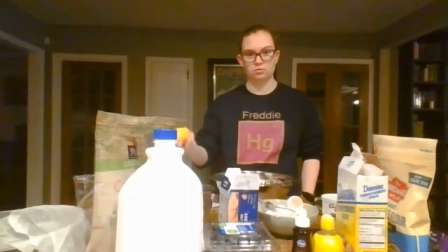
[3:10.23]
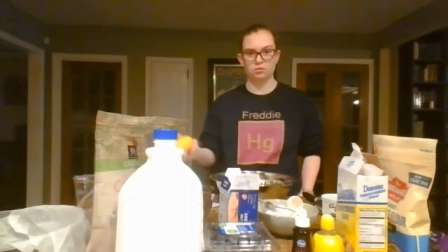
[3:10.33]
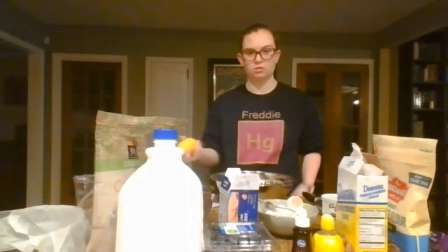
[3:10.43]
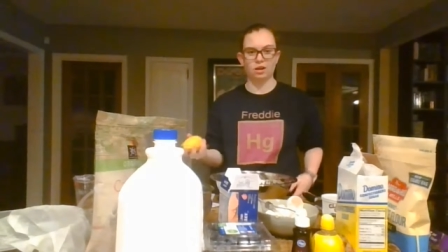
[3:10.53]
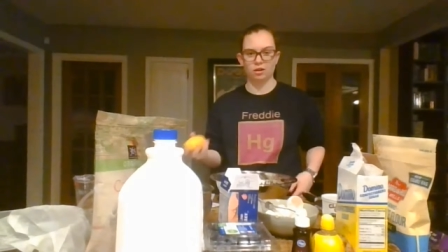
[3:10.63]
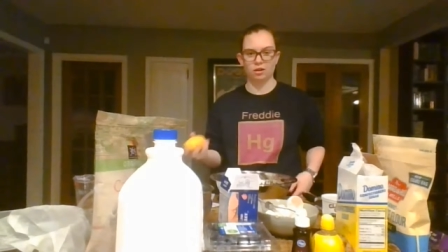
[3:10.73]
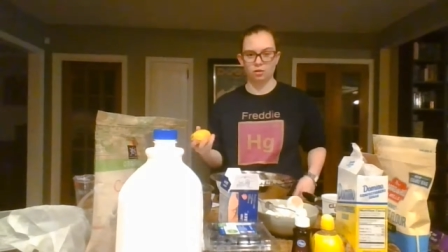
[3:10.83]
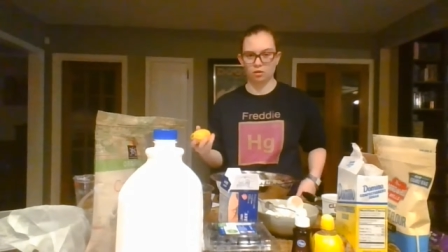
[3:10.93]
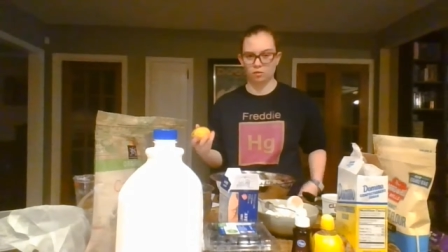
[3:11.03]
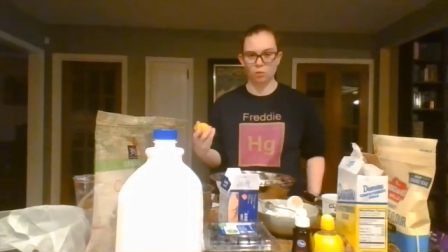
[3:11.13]
You're not
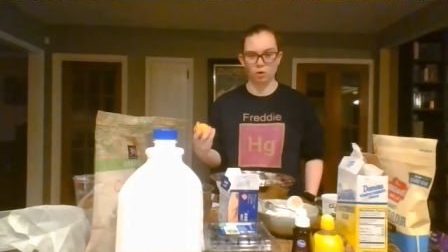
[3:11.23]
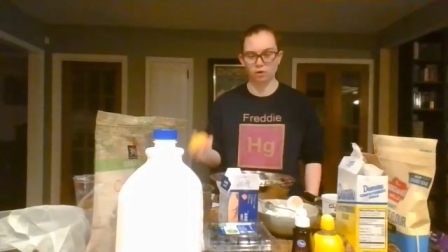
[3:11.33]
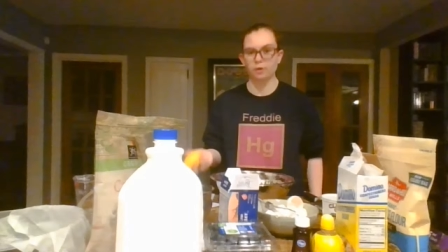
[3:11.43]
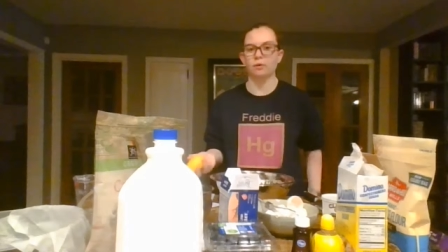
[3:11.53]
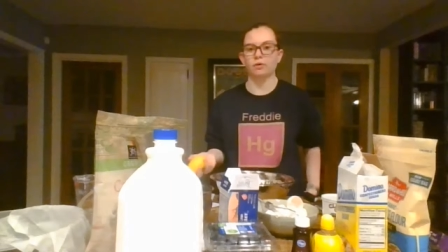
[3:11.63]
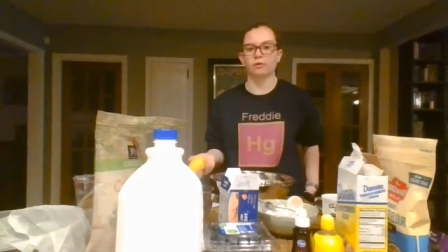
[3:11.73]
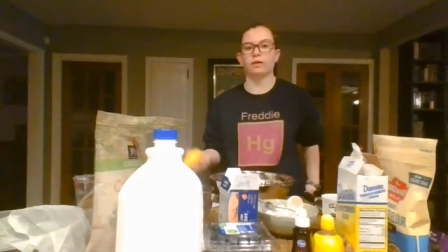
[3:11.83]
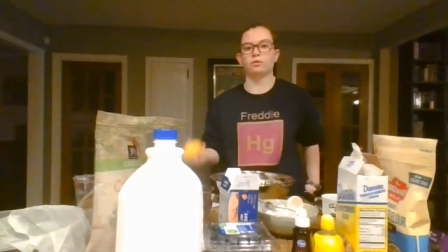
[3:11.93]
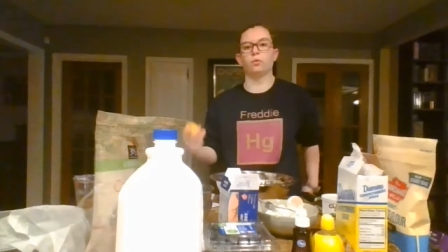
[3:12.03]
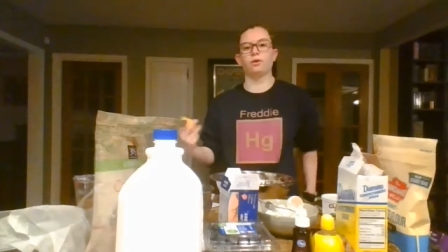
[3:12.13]
going to want to go
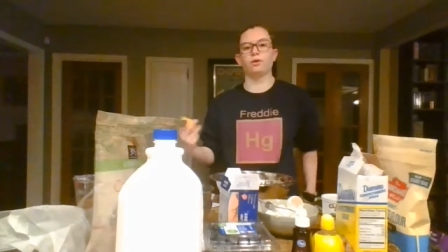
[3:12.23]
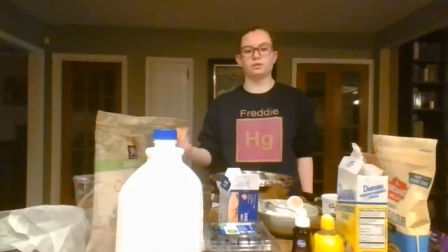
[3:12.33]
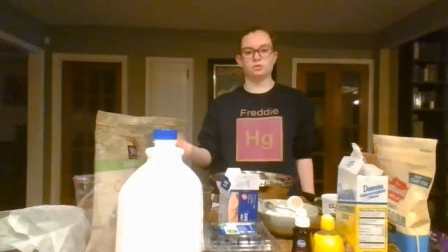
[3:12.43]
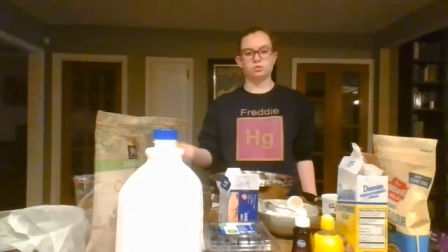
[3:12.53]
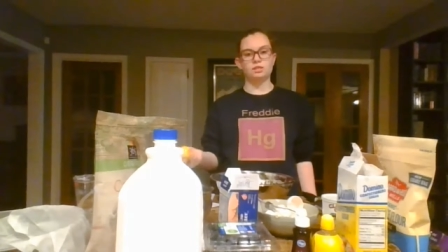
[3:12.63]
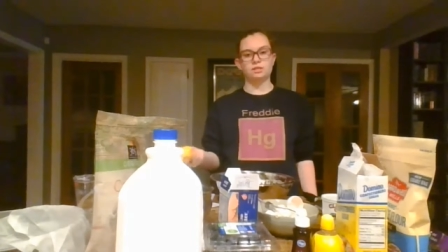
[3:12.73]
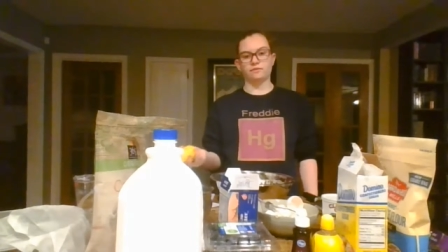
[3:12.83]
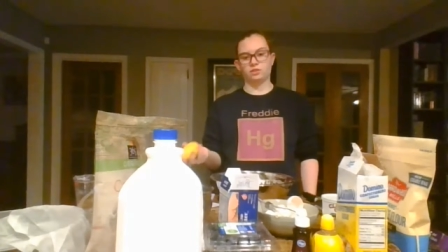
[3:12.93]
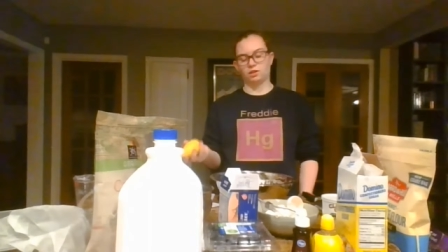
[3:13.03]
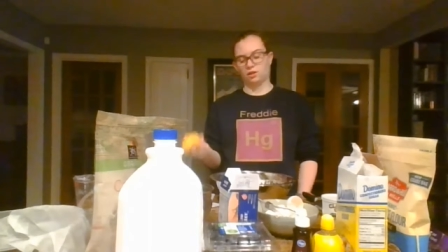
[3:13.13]
around watering trees
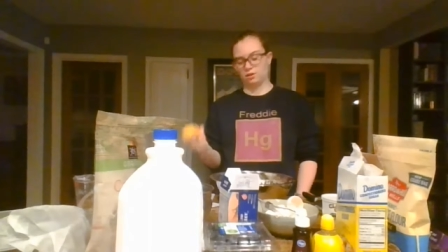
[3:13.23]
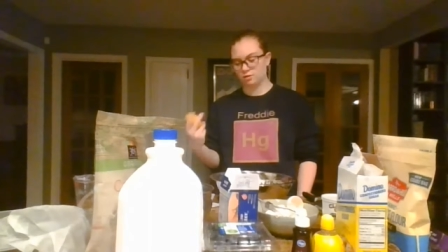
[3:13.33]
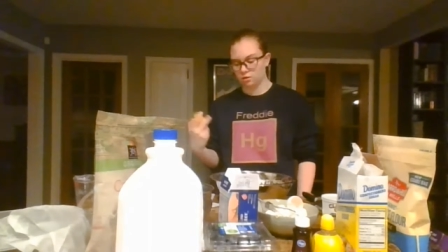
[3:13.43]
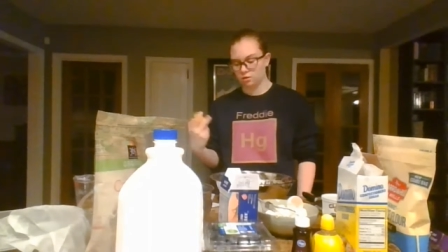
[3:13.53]
every day.